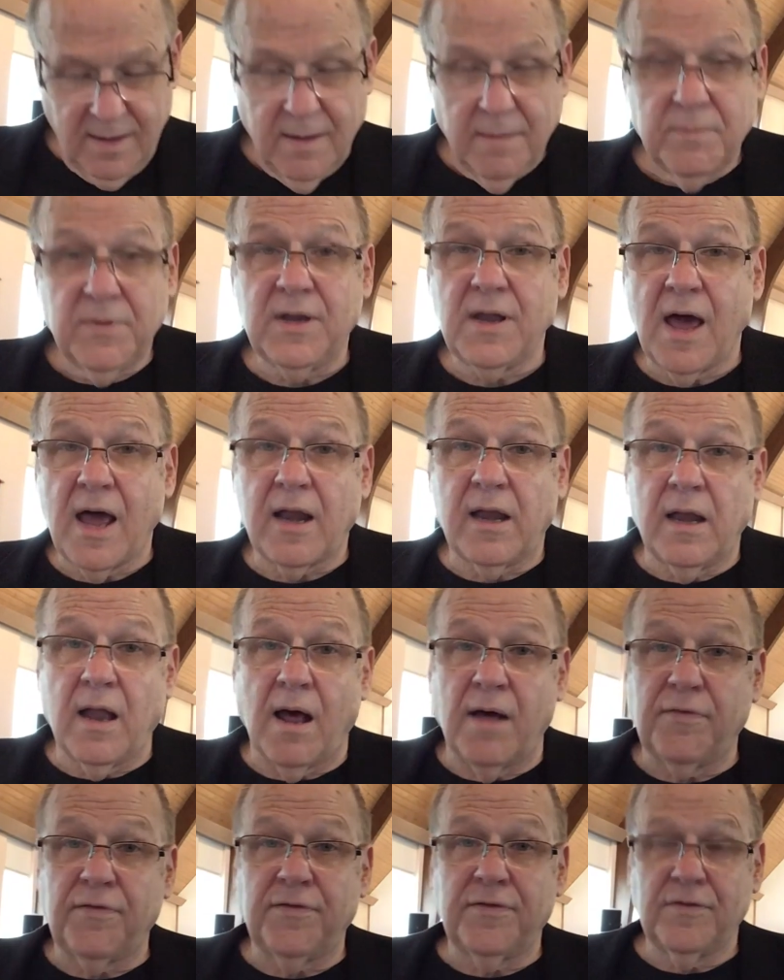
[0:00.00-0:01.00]
but not
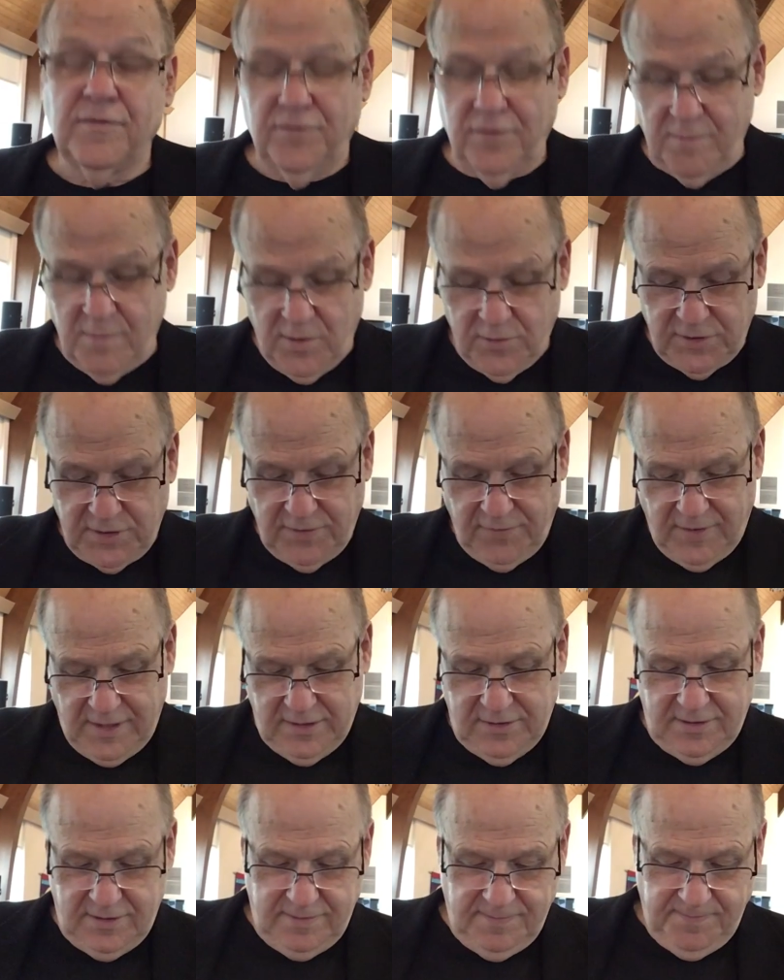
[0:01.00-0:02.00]
enough for most of
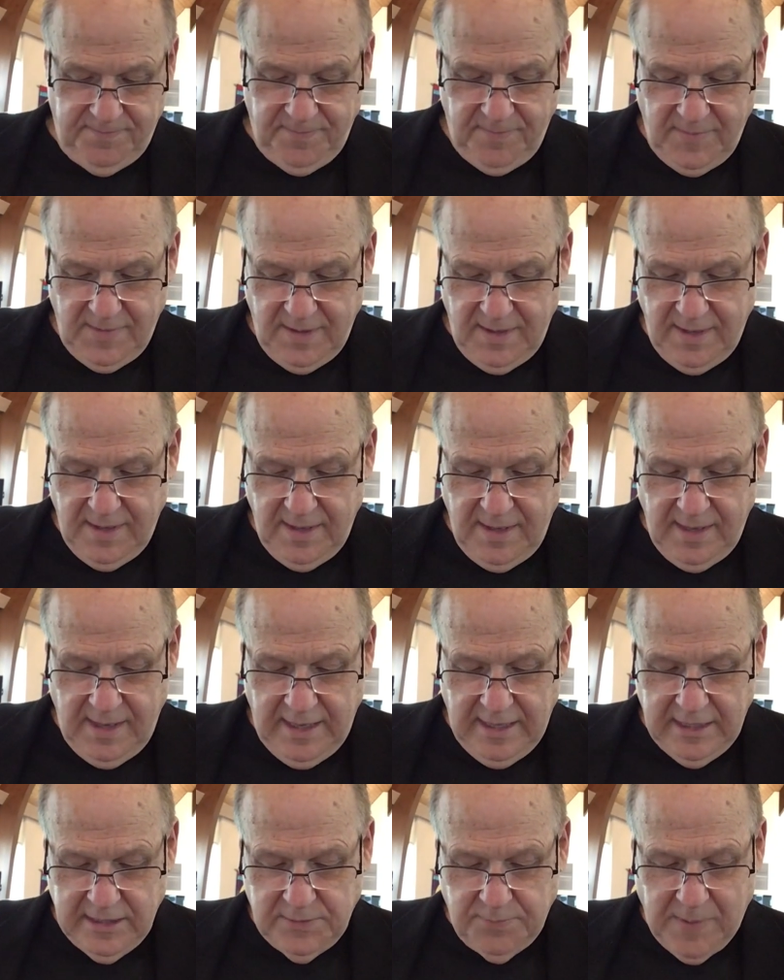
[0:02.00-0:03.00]
us.
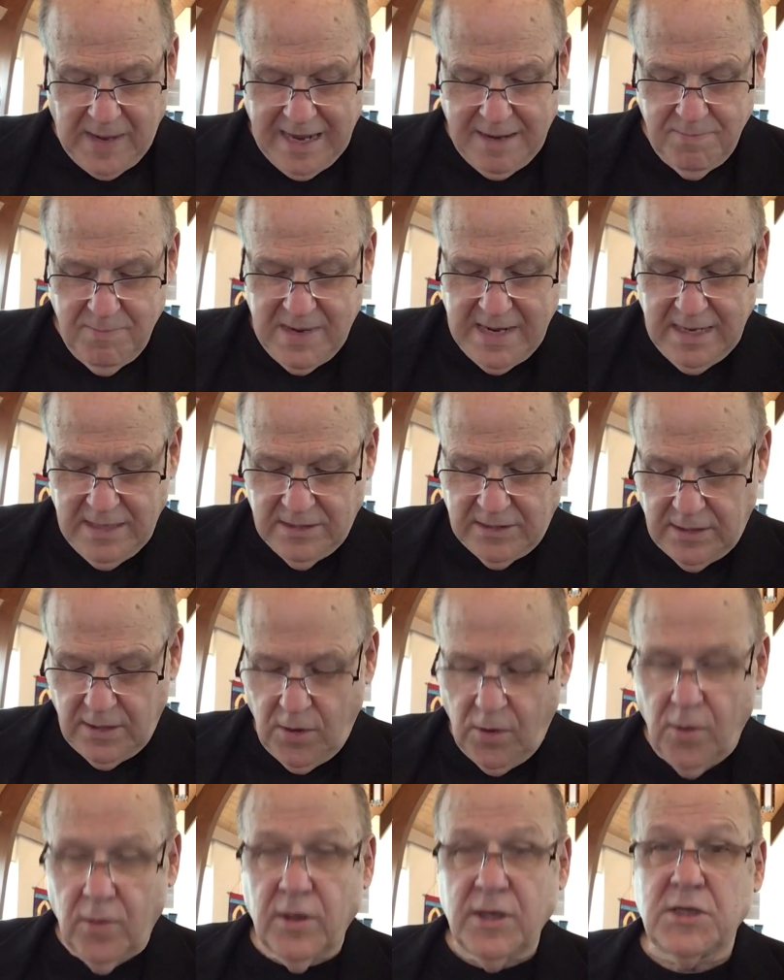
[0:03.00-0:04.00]
It is by means of
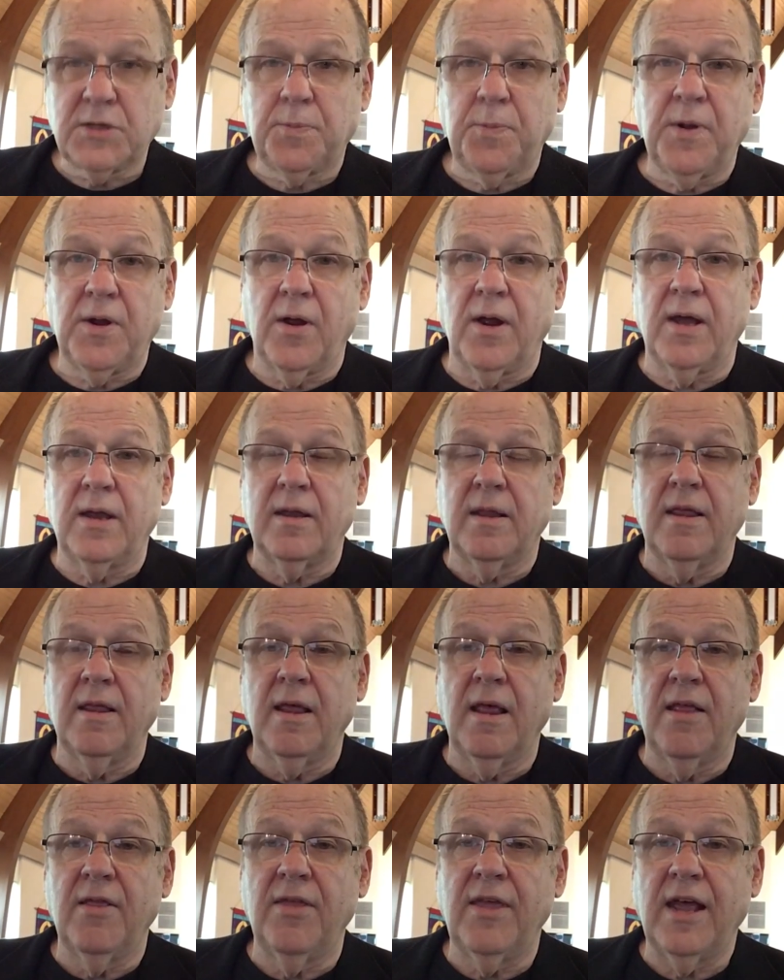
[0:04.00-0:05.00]
the Holy Spirit
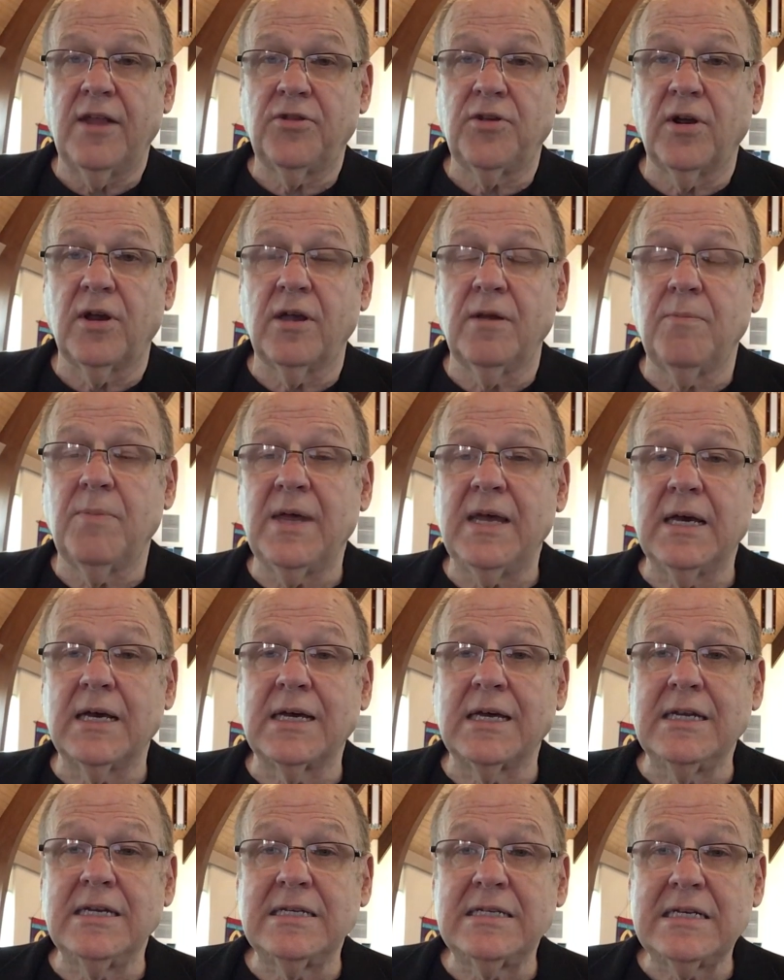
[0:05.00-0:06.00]
that there can be a
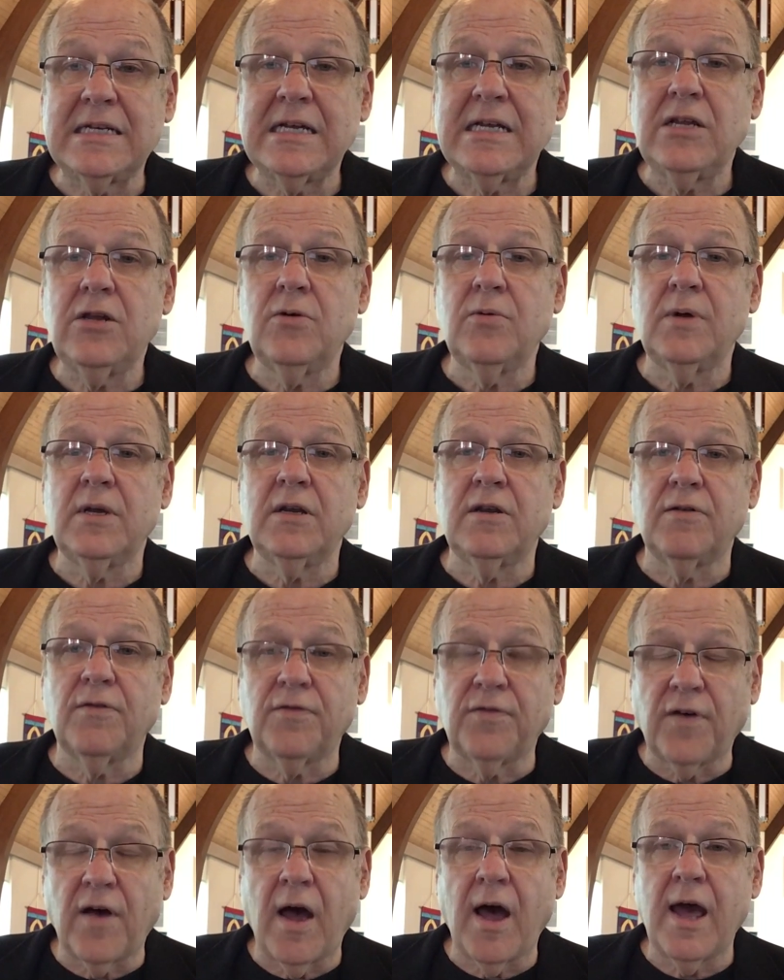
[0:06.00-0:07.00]
continuing
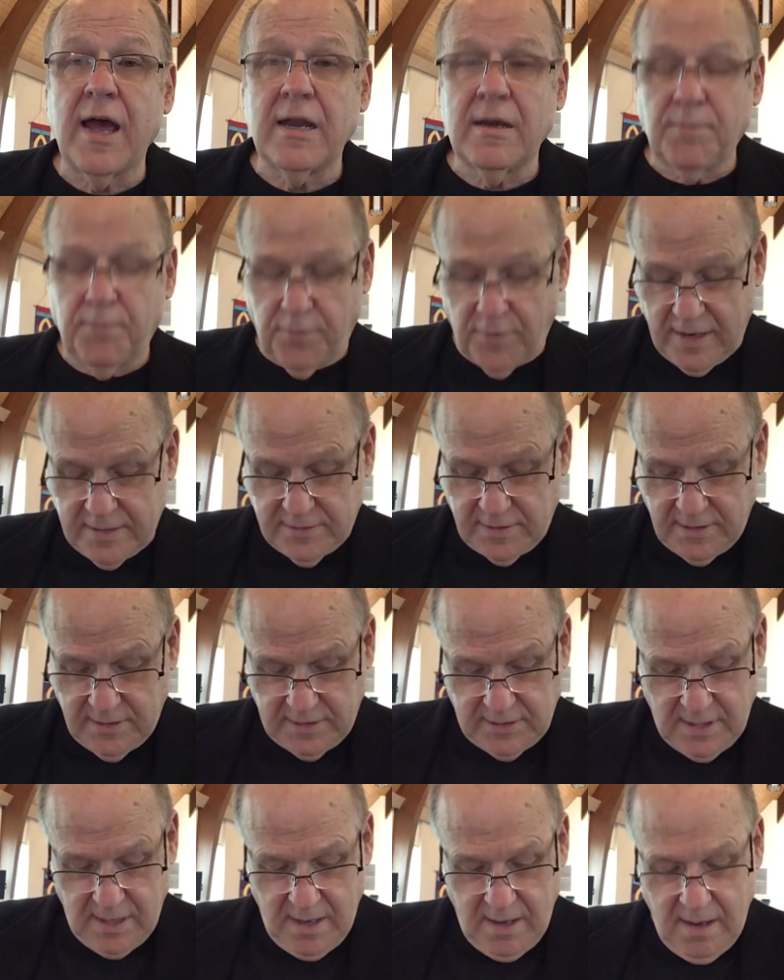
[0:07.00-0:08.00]
divine
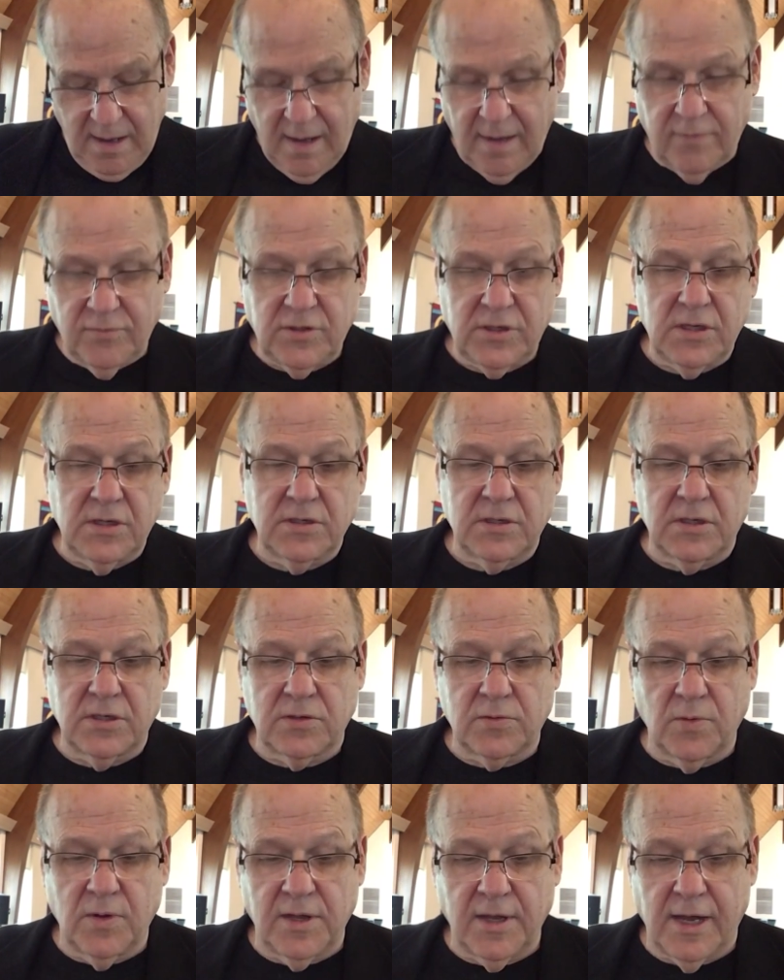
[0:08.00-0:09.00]
presence of
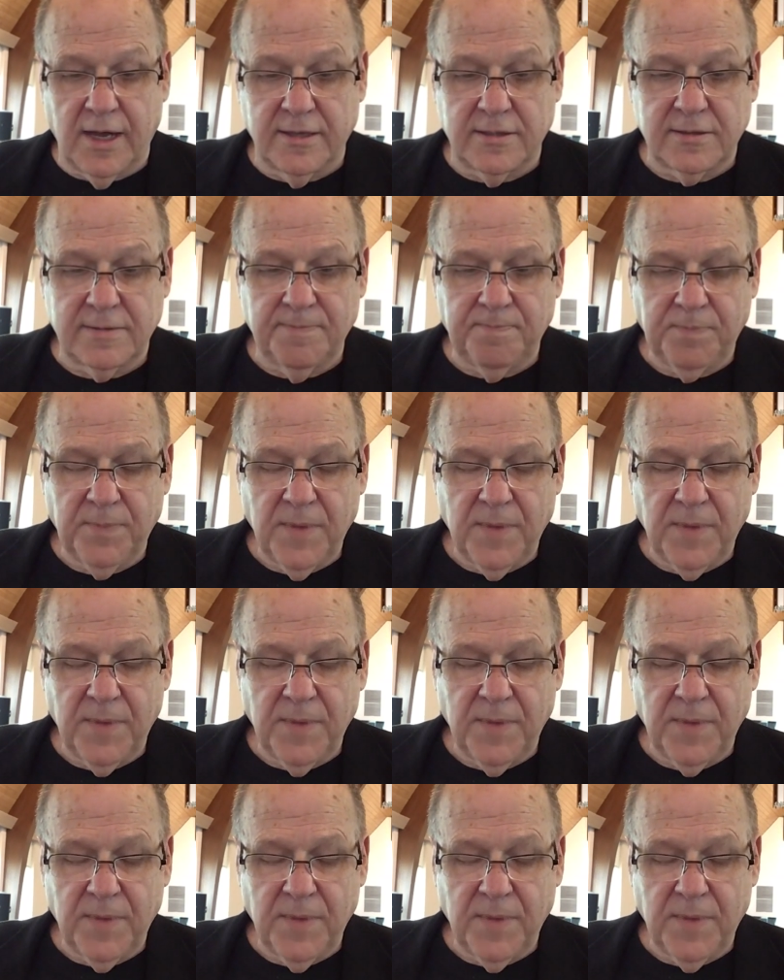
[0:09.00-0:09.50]
Jesus with us.